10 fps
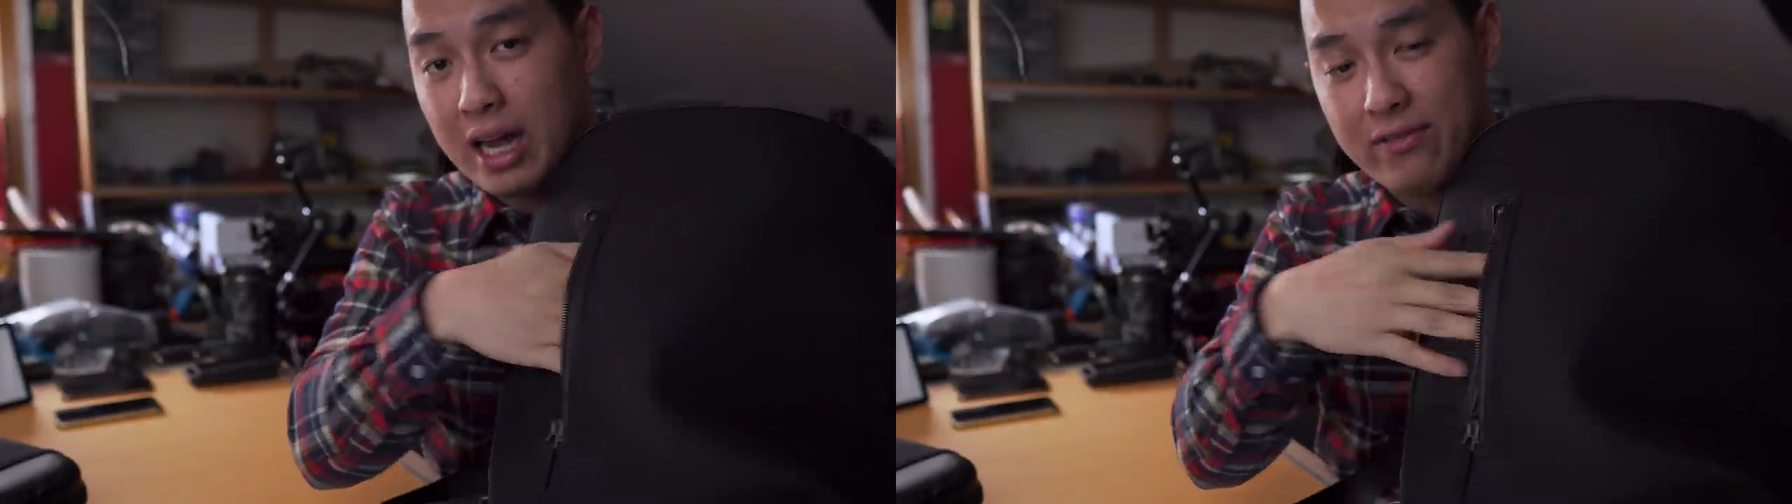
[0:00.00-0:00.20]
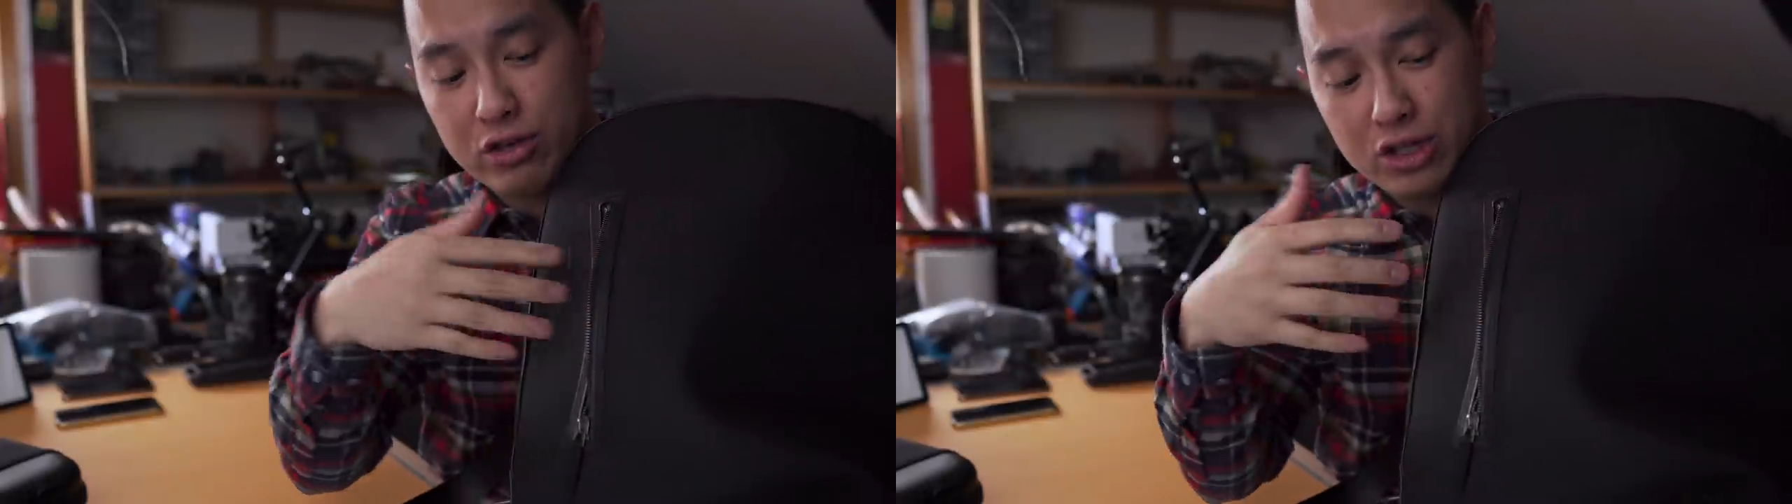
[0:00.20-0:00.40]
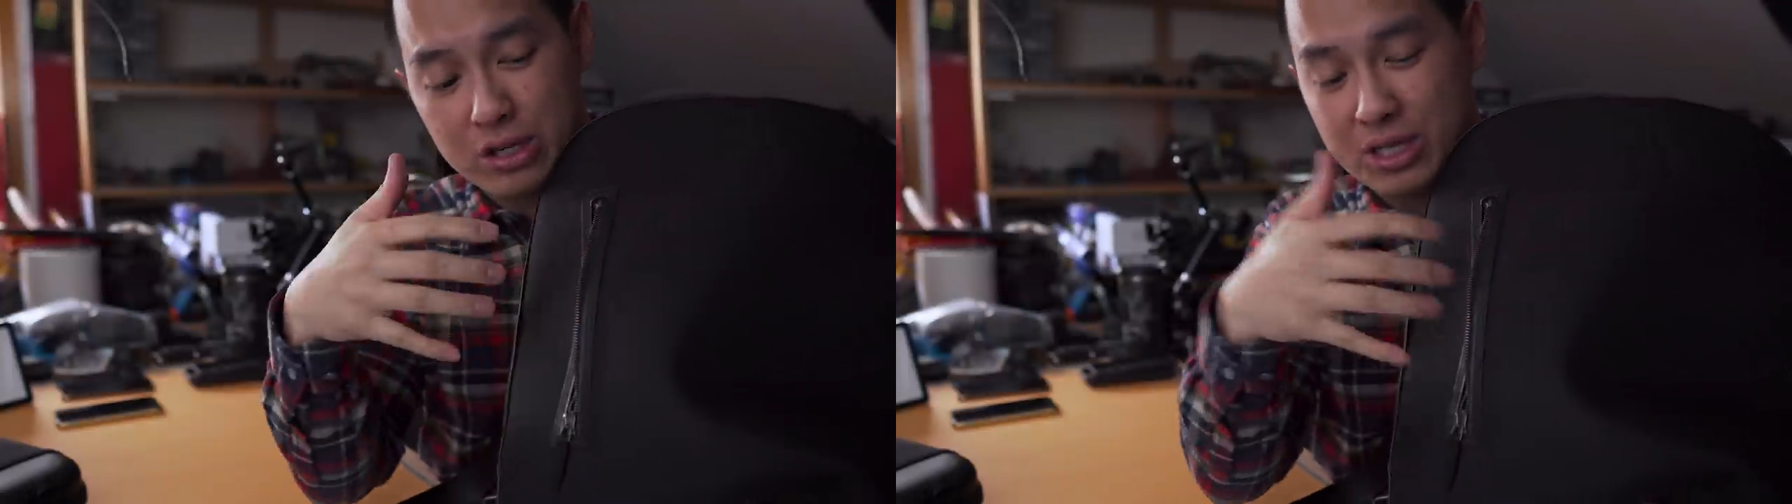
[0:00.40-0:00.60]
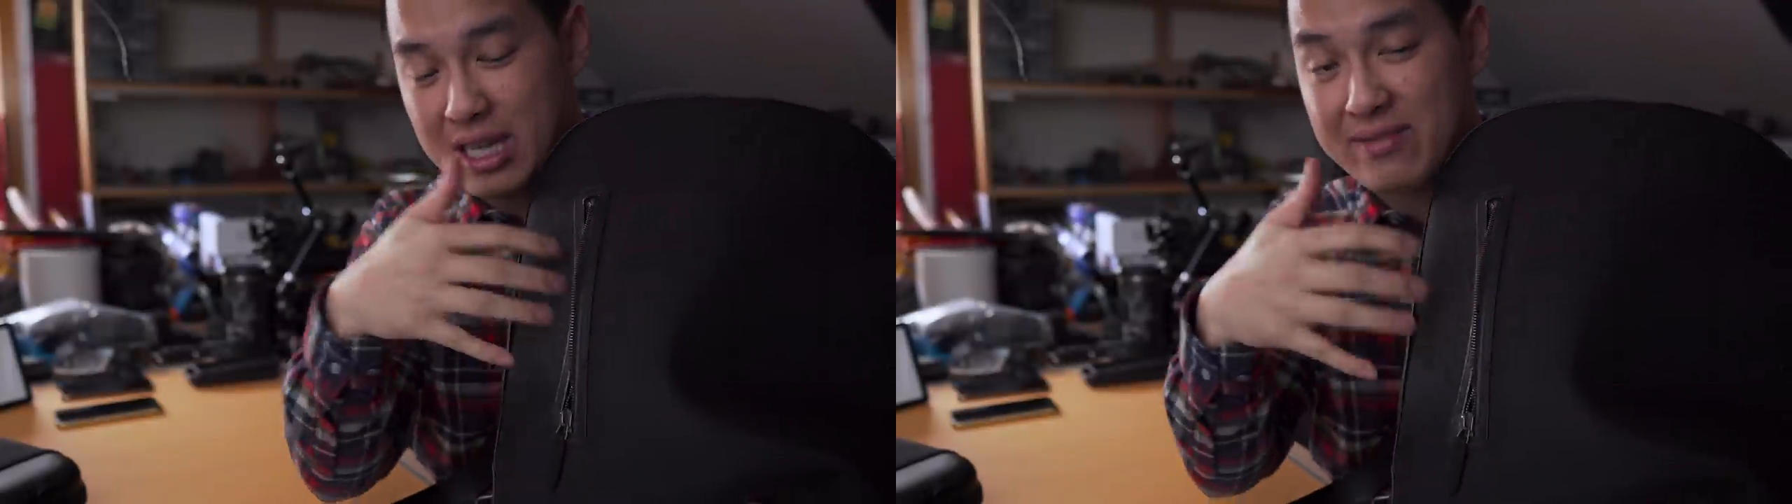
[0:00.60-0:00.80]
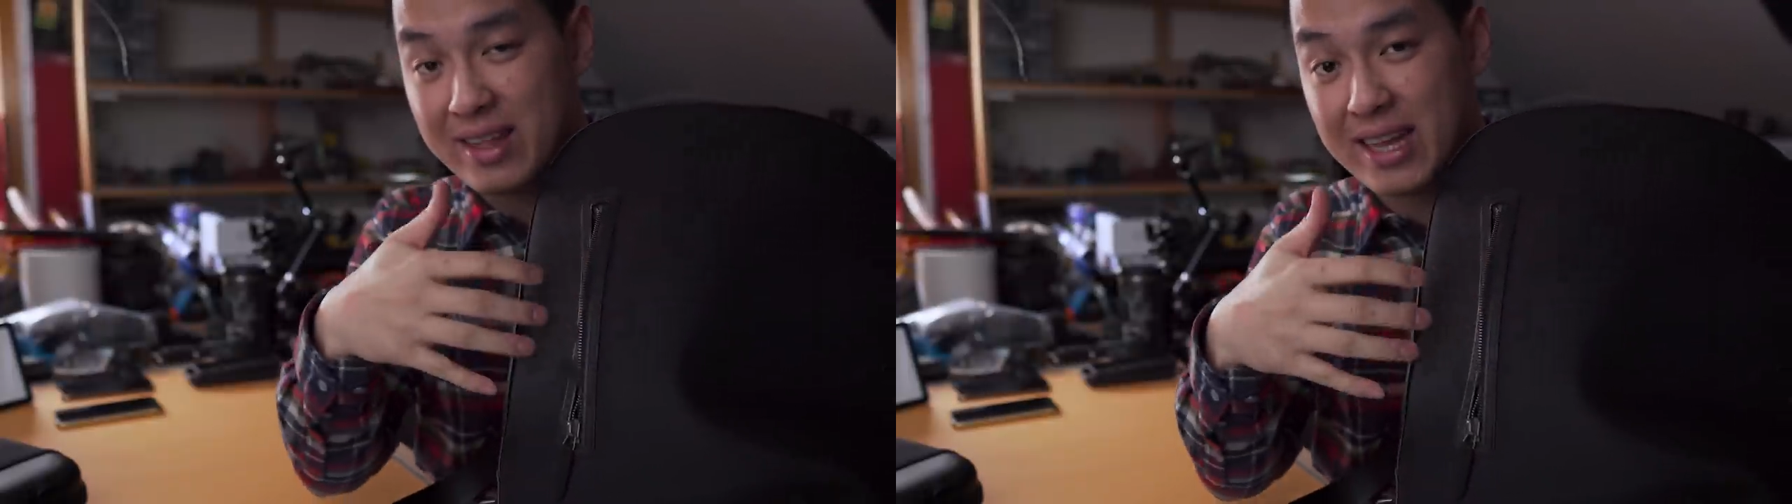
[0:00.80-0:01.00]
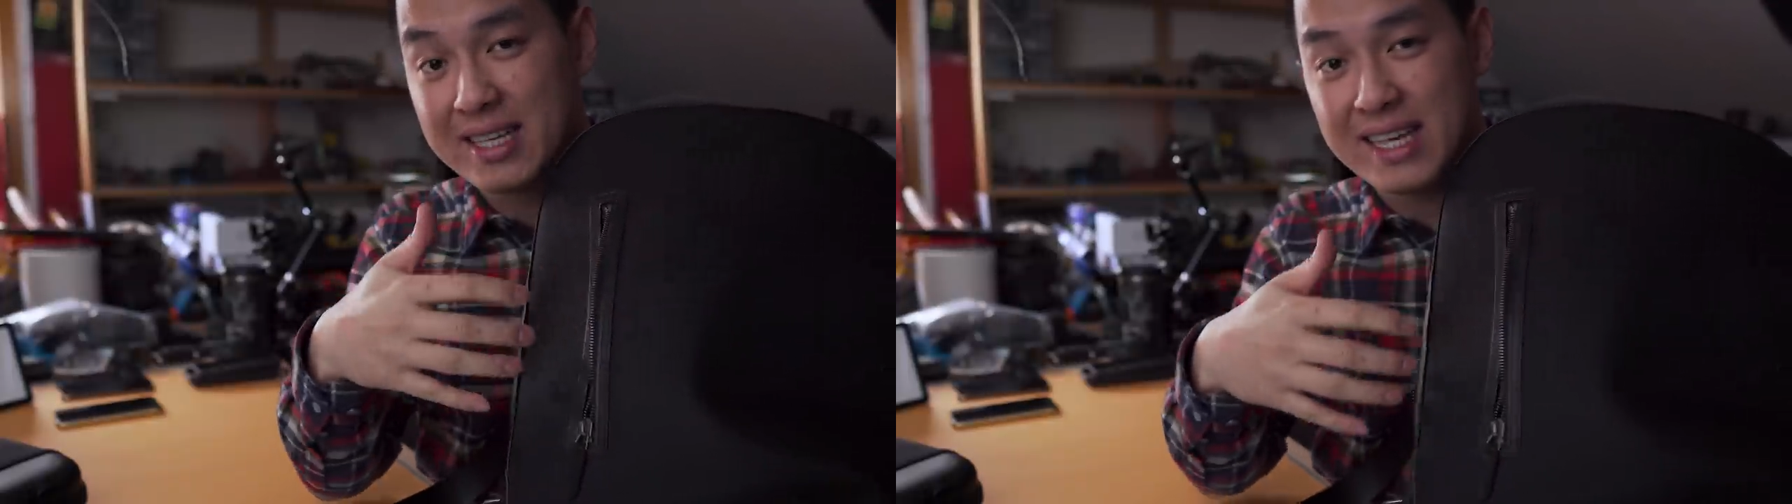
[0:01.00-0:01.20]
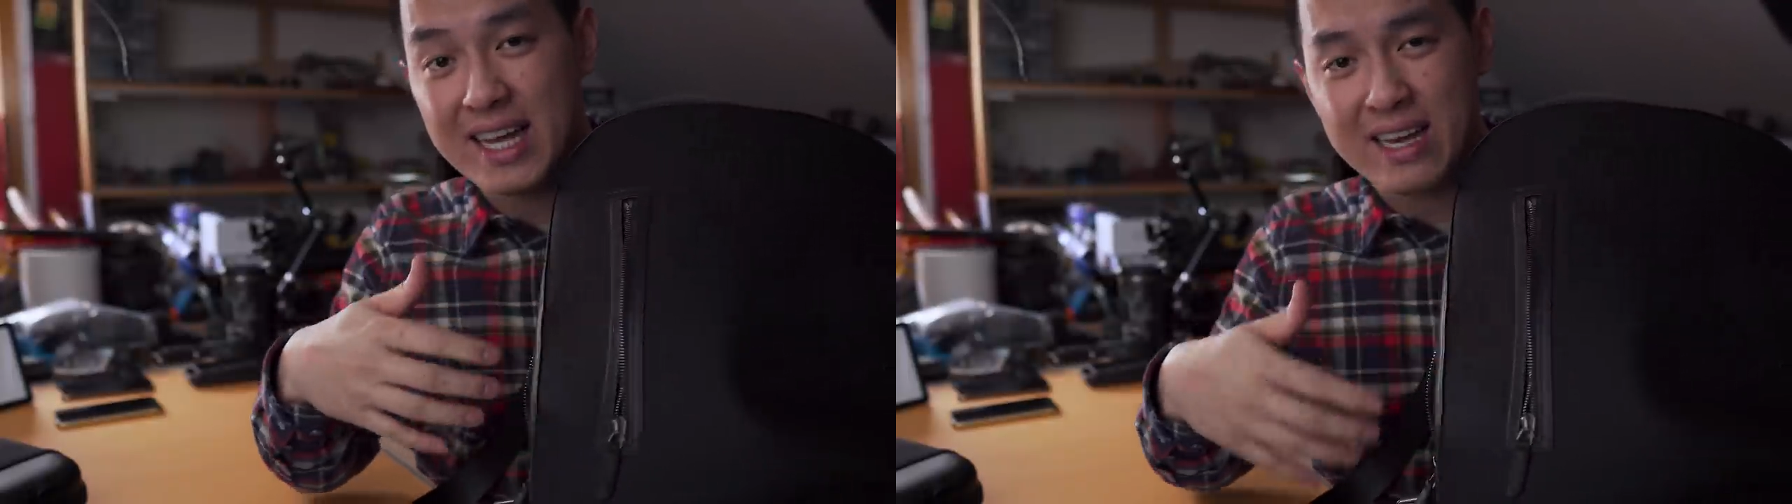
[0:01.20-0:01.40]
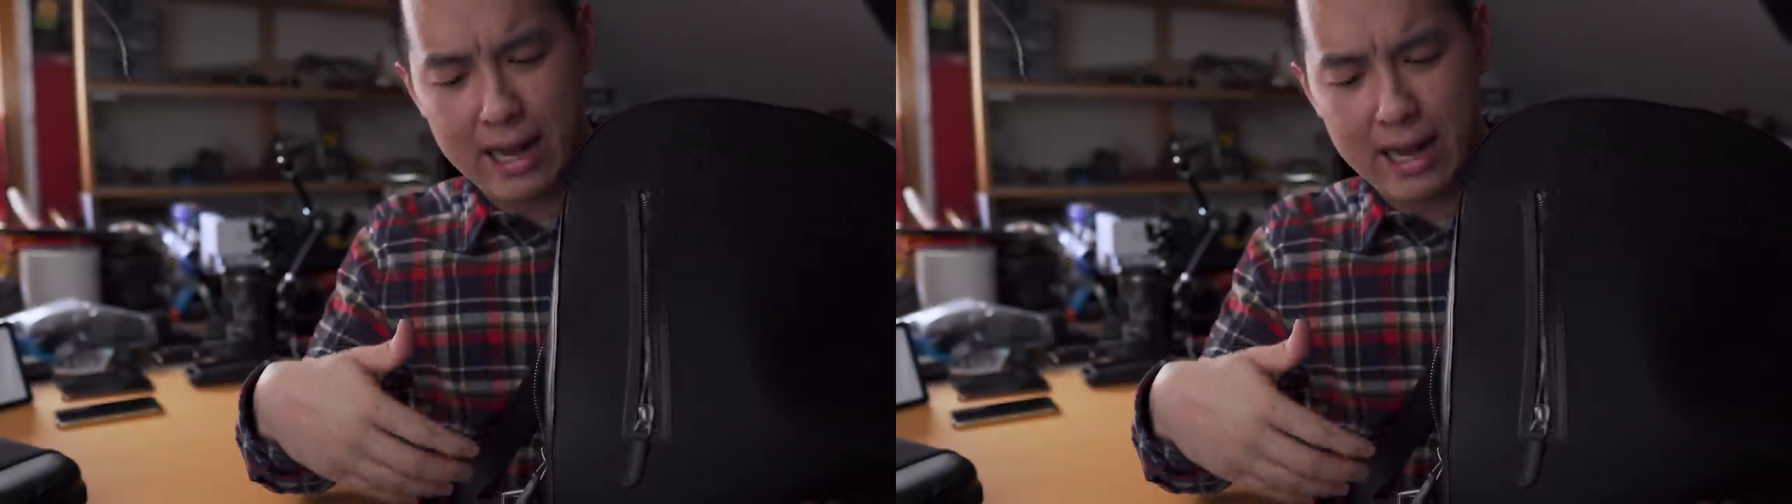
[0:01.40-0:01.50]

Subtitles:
And if you start stuffing things in,